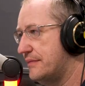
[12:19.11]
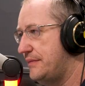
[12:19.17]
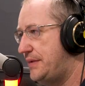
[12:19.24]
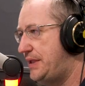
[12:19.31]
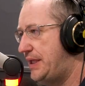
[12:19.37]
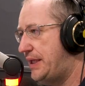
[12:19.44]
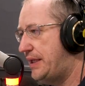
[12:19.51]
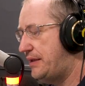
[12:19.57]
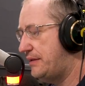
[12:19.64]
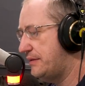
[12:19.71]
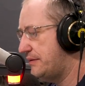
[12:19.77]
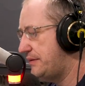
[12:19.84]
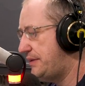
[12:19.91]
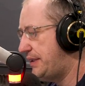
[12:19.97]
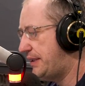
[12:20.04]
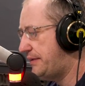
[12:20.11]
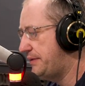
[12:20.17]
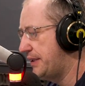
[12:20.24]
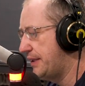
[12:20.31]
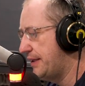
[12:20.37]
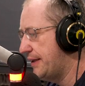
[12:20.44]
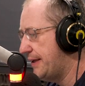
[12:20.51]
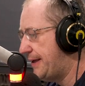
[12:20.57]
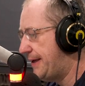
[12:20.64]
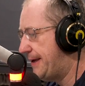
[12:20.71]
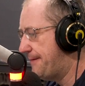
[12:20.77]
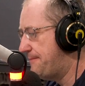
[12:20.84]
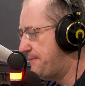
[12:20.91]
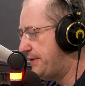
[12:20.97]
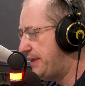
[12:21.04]
Yeah.
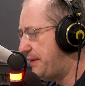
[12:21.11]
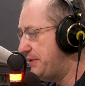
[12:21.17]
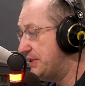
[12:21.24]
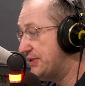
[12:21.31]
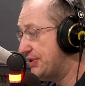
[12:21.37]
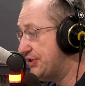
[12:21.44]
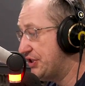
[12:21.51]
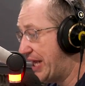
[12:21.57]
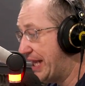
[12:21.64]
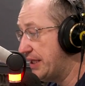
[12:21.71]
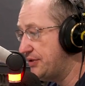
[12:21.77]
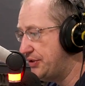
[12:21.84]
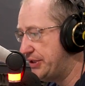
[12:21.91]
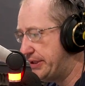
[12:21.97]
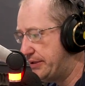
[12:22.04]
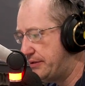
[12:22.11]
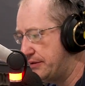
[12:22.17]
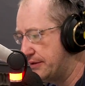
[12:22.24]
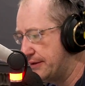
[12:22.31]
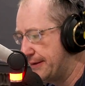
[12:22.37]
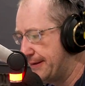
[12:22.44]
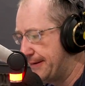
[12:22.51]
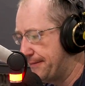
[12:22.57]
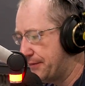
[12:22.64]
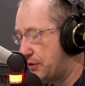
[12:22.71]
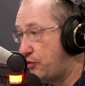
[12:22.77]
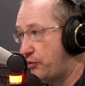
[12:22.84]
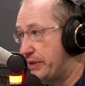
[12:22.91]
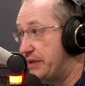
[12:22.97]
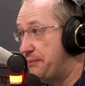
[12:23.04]
I mean, it's a challenging
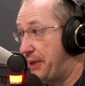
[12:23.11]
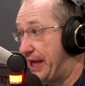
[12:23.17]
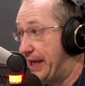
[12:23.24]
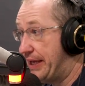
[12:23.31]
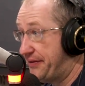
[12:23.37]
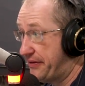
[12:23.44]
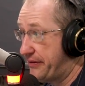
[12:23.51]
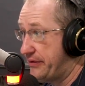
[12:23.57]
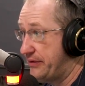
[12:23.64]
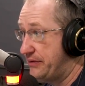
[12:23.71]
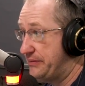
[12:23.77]
career path.